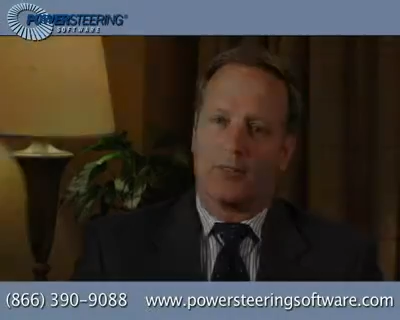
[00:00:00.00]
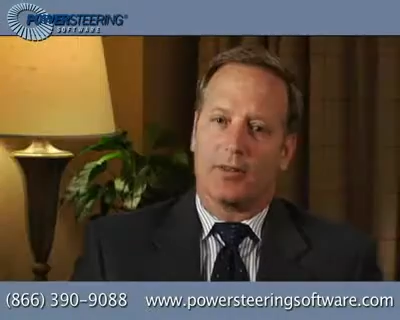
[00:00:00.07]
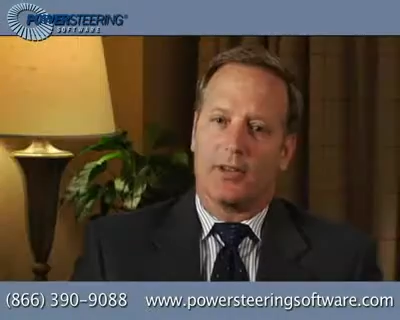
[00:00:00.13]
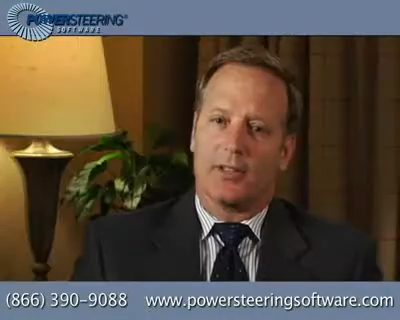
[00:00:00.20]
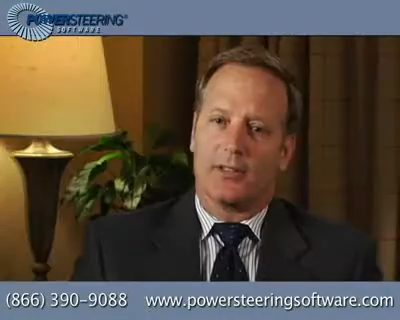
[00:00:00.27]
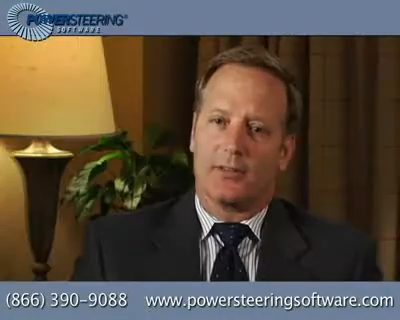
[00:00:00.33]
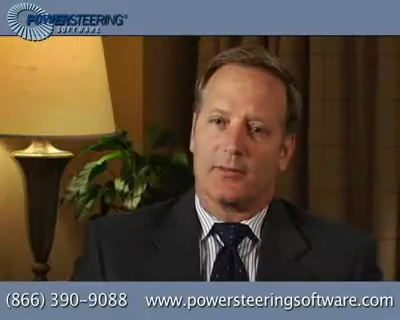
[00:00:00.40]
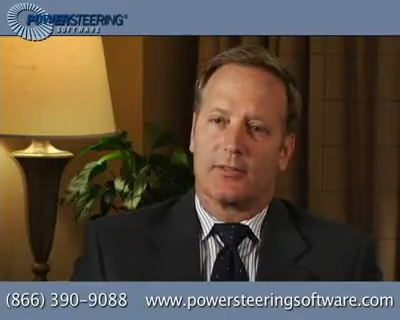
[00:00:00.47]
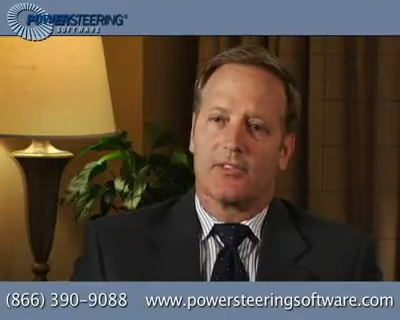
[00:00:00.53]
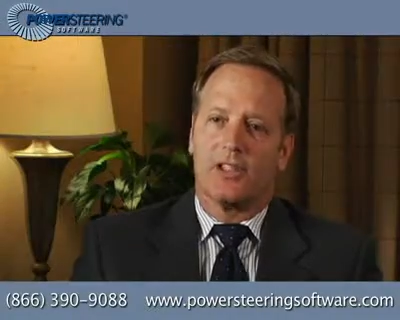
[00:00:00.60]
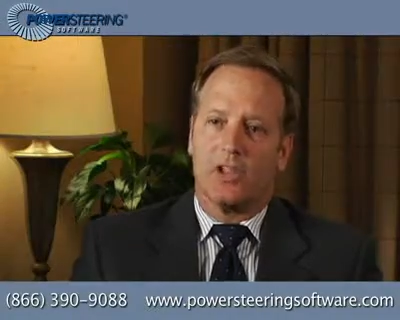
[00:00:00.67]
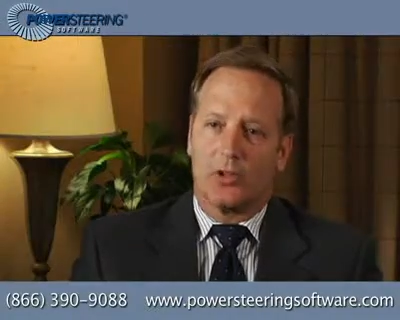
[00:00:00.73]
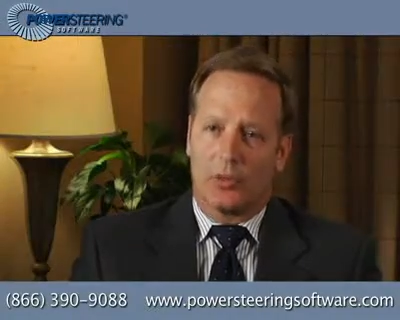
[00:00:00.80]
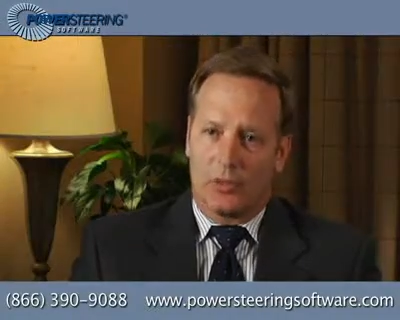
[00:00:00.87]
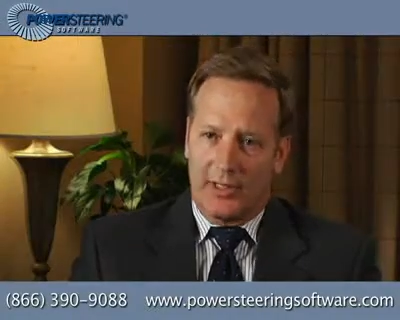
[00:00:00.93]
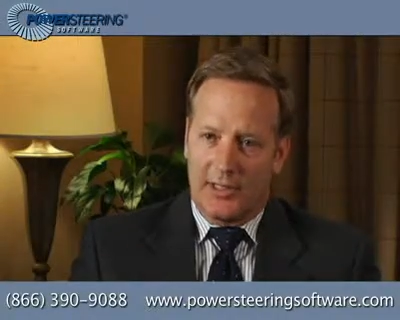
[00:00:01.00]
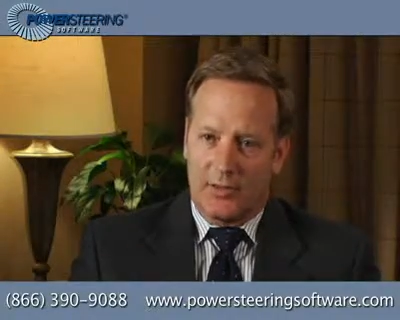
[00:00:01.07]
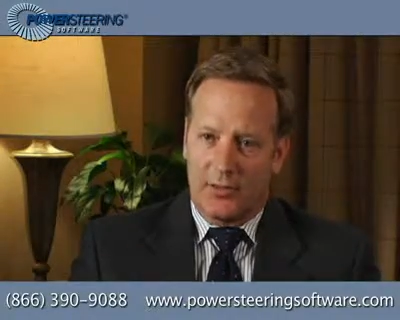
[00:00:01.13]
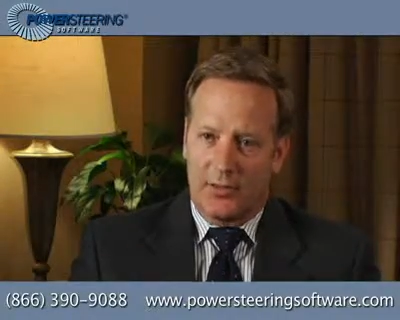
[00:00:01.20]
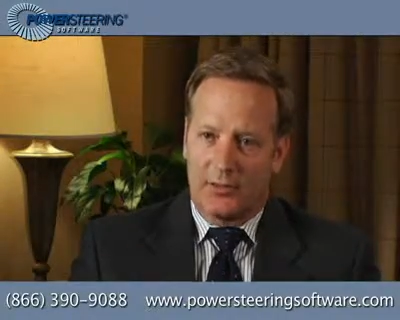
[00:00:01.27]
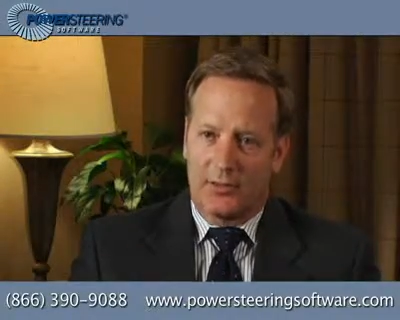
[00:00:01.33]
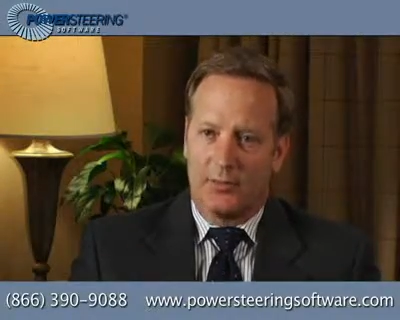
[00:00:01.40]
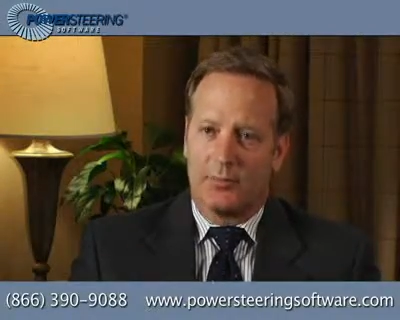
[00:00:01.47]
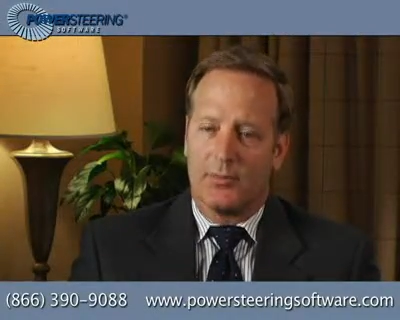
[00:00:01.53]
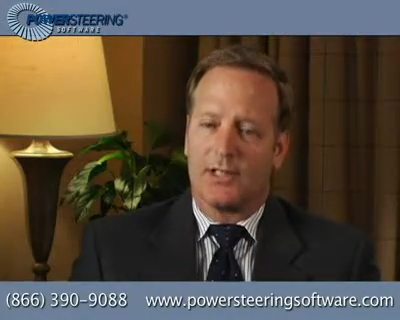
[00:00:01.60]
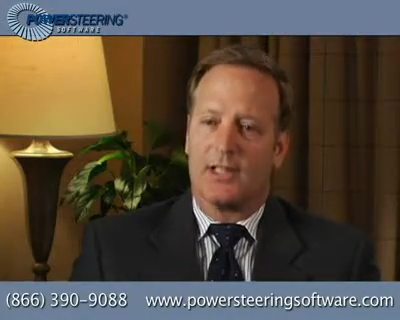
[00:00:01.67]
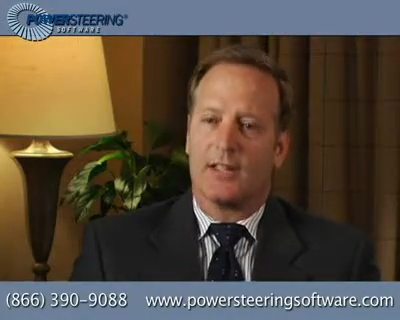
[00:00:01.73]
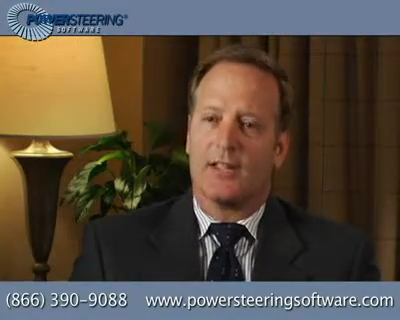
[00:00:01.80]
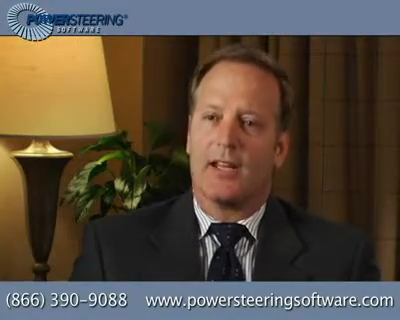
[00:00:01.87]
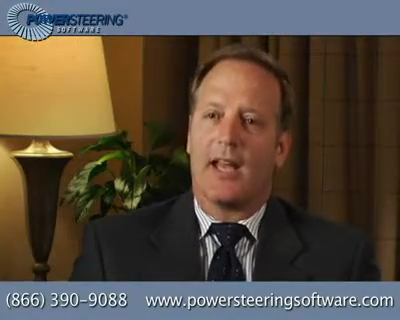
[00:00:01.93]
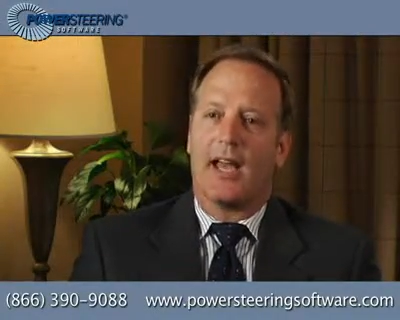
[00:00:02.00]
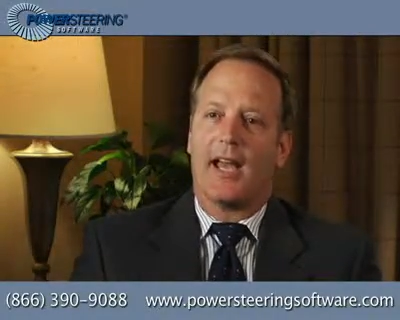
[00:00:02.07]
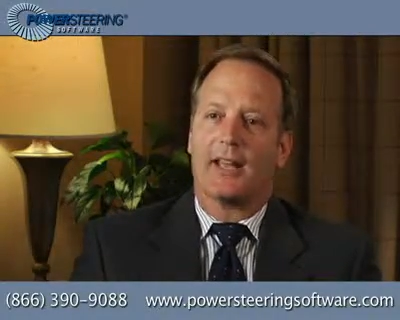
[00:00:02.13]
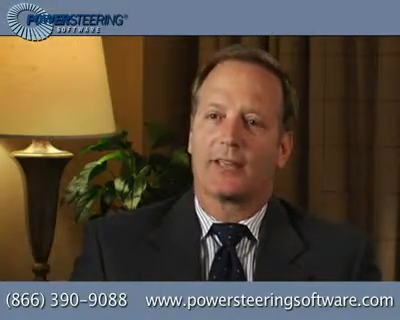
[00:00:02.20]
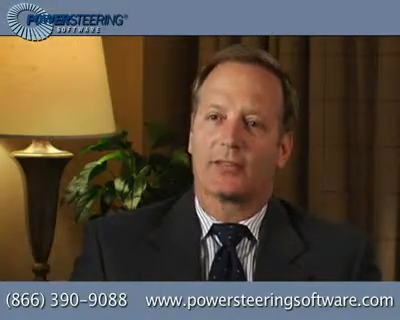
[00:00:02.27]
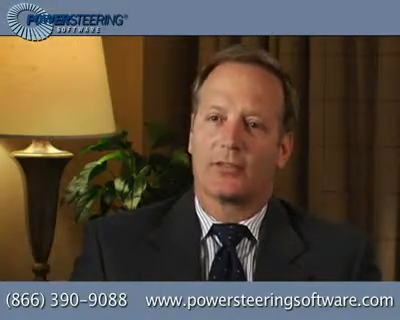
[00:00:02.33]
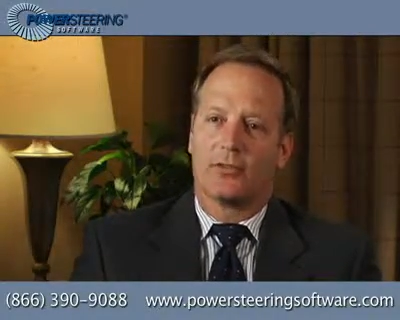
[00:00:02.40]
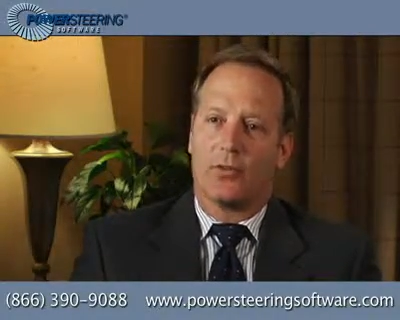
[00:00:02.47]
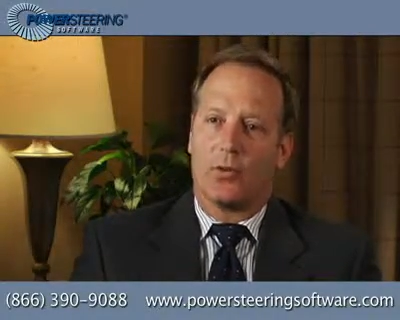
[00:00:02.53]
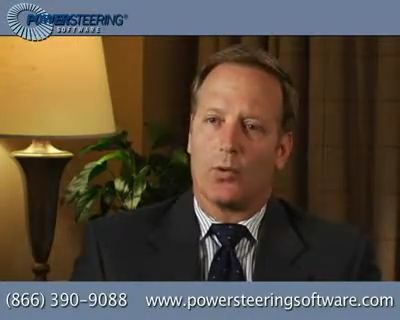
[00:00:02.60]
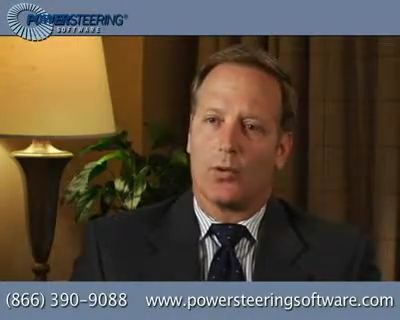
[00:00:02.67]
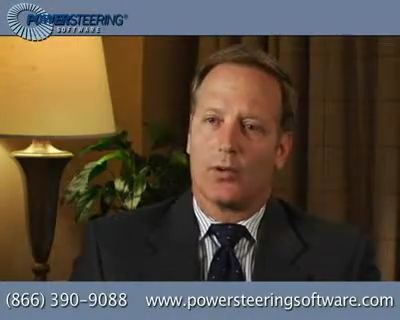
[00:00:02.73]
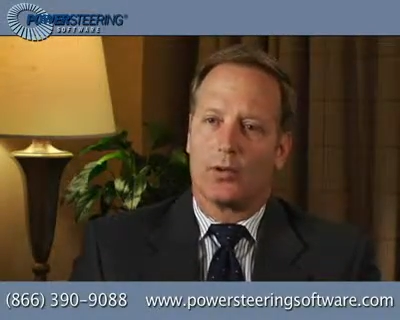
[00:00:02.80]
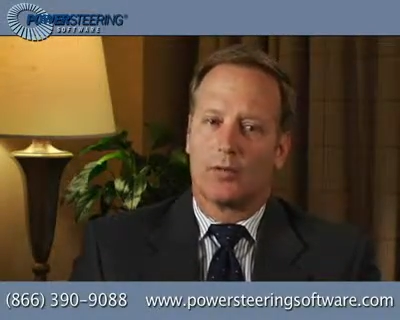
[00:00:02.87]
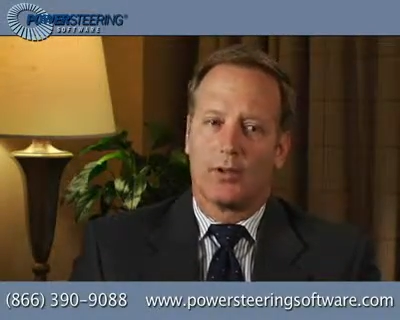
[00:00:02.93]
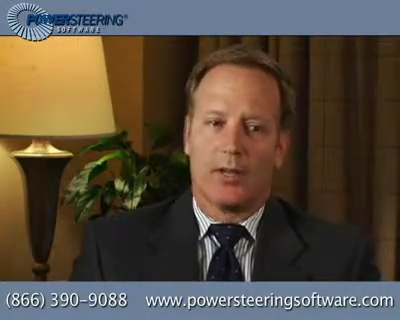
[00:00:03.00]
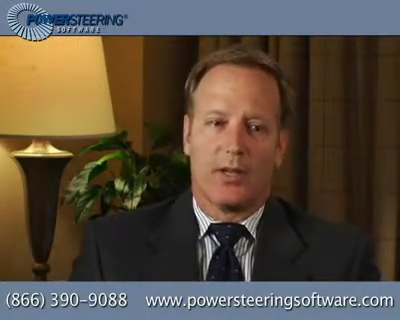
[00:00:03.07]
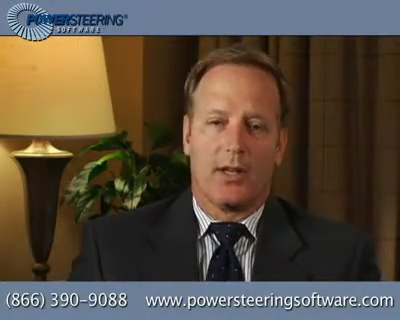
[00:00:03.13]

When senior leaders begin to ask for